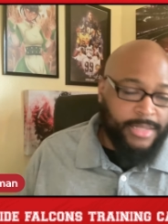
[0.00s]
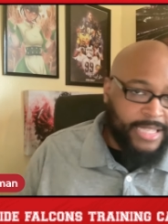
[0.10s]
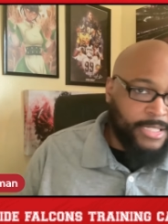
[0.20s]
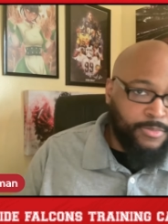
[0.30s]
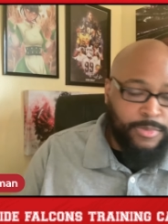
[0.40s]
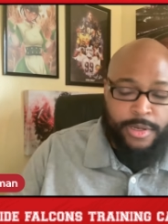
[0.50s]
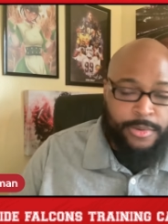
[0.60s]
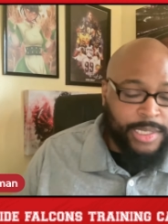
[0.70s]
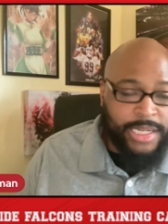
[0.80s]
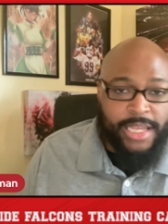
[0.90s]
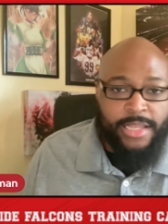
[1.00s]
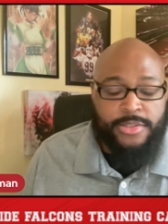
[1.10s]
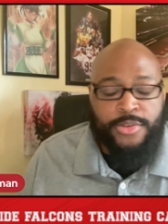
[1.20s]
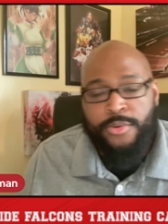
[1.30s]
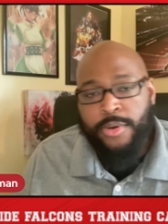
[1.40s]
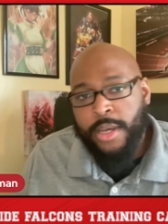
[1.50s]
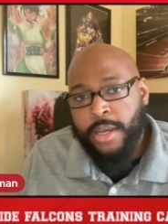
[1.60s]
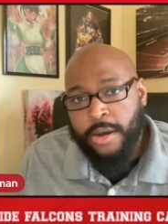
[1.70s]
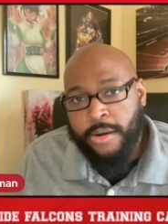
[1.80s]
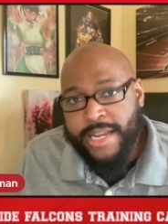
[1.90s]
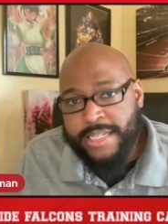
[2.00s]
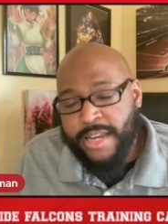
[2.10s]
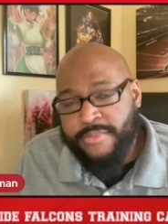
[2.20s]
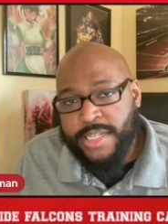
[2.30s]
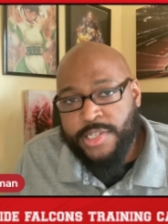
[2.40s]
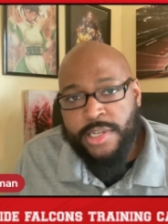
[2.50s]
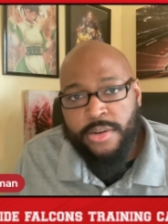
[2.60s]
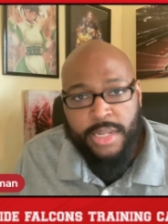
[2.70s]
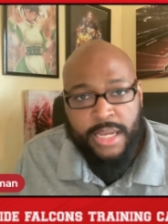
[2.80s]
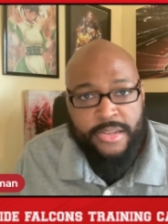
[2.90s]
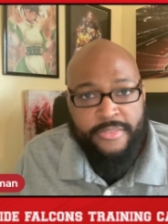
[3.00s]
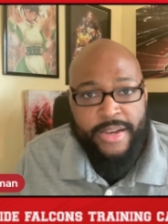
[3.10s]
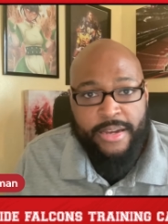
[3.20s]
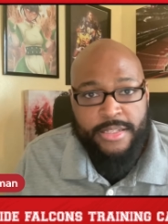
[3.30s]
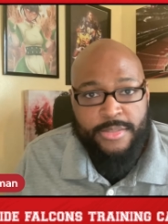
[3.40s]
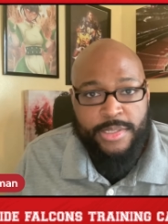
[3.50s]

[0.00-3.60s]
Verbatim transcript: And that's where we're going to get into our next conversation here on Locked On Falcons,